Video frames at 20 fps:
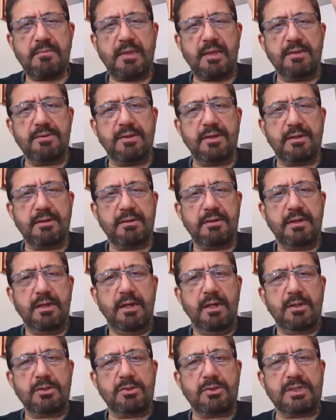there
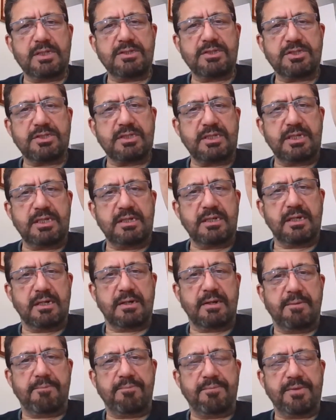you can see,
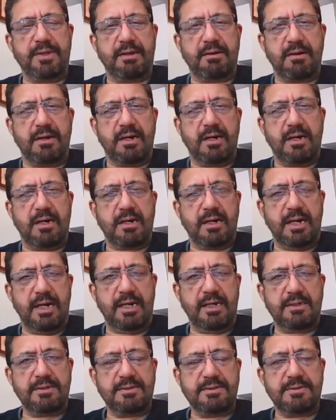there are
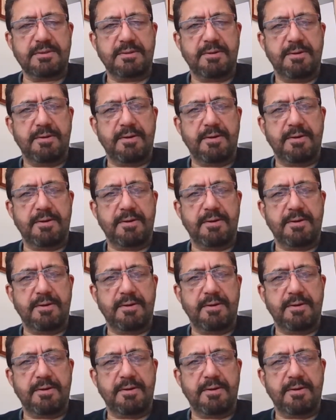hands.